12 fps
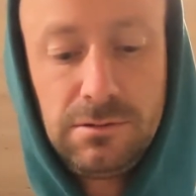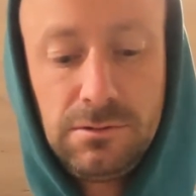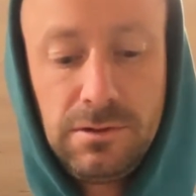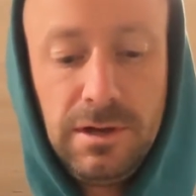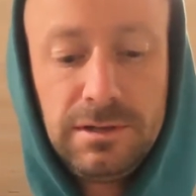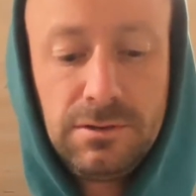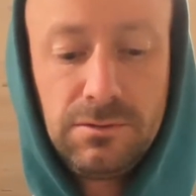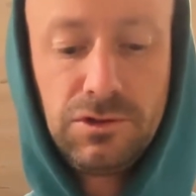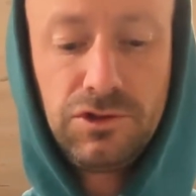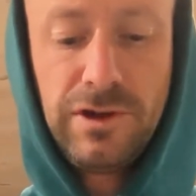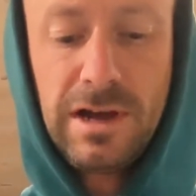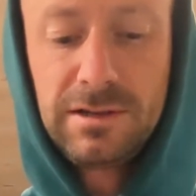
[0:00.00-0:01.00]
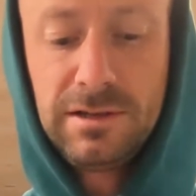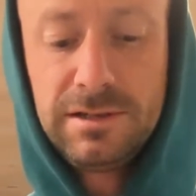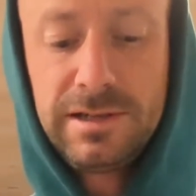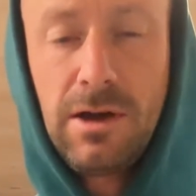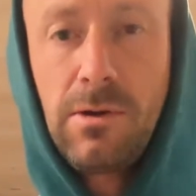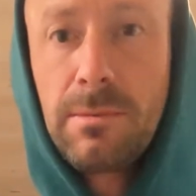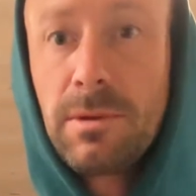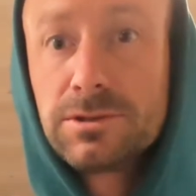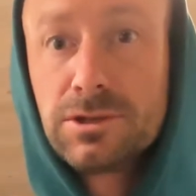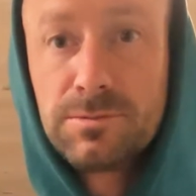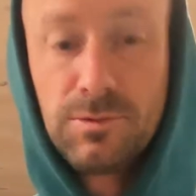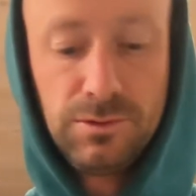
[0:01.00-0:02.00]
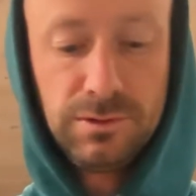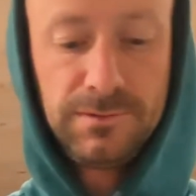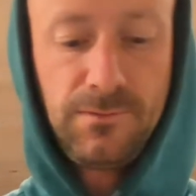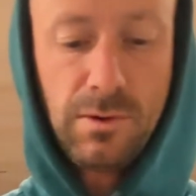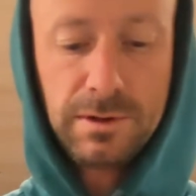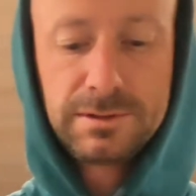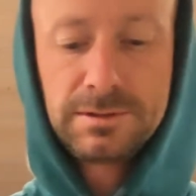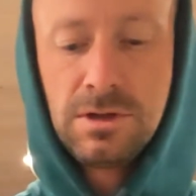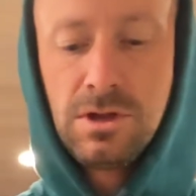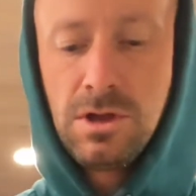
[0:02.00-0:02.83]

Okay, so contracting is how our muscles produce force.